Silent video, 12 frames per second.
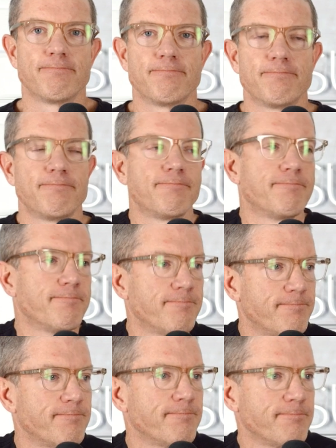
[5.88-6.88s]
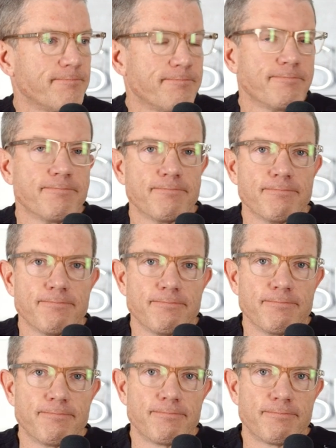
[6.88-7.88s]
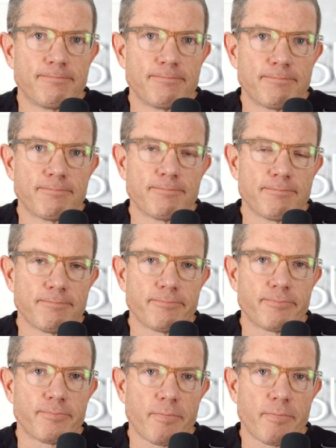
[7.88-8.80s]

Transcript: The person shown says nothing.